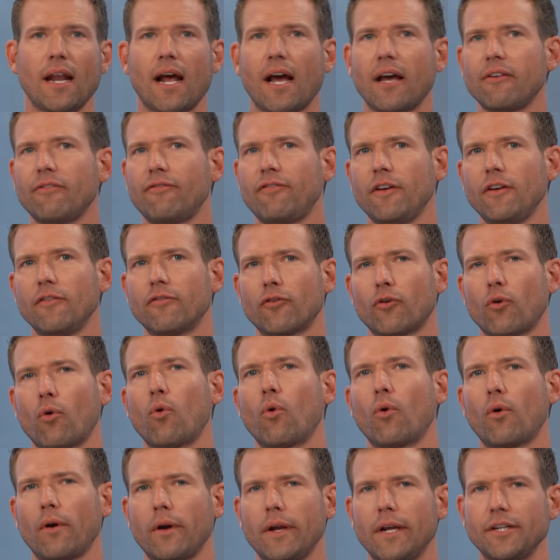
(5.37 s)
high fever,
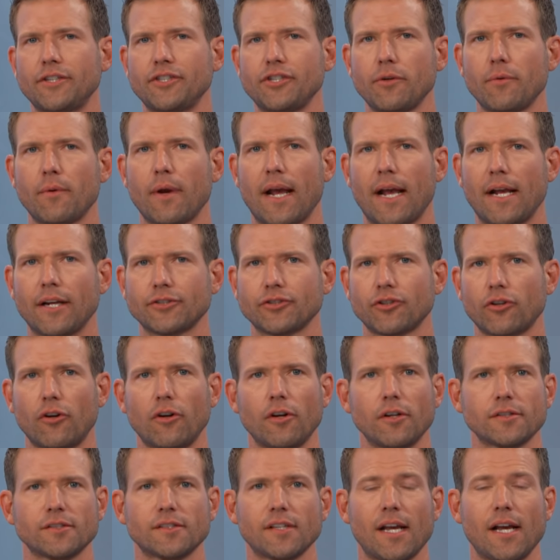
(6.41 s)
or itchy rash are
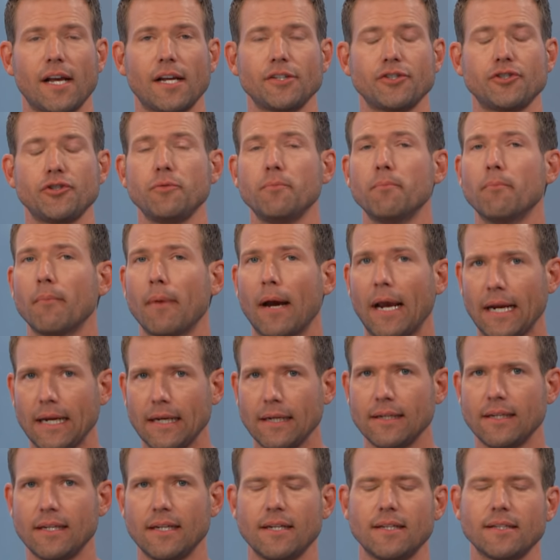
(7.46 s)
all signs you
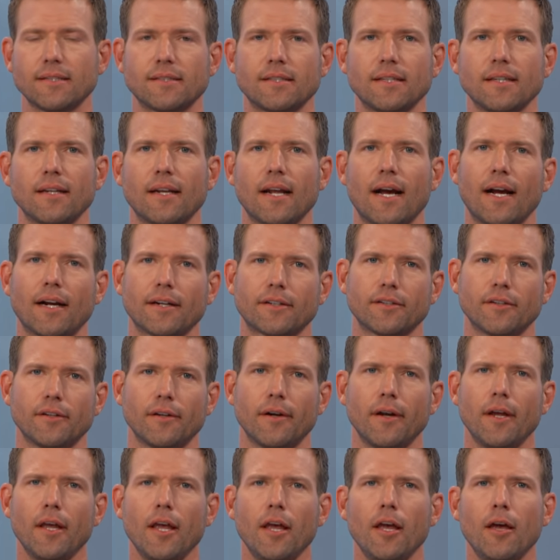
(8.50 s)
might need to see a
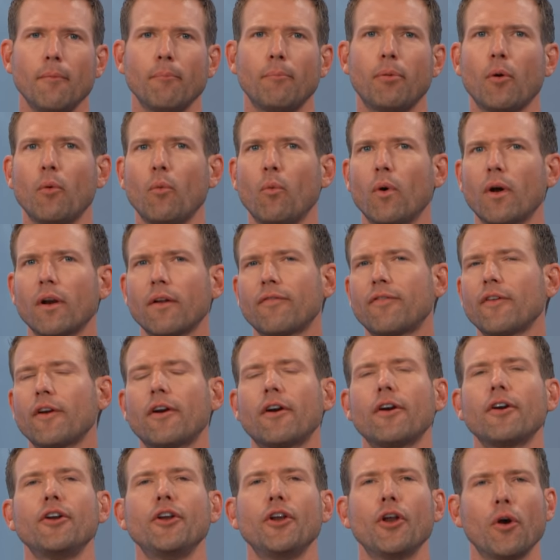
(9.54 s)
doctor. But what if
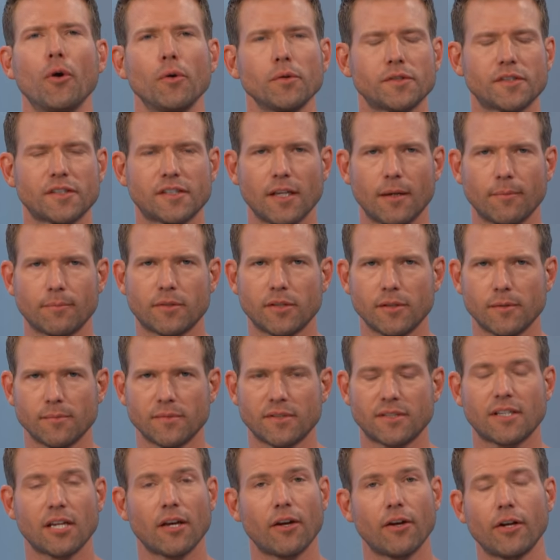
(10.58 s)
there are no
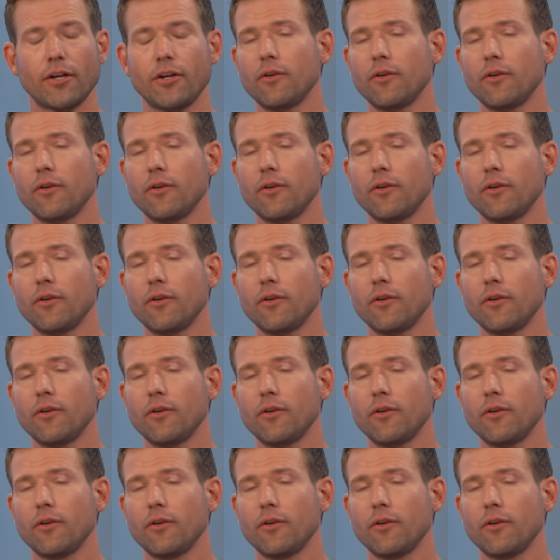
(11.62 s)
symptoms telling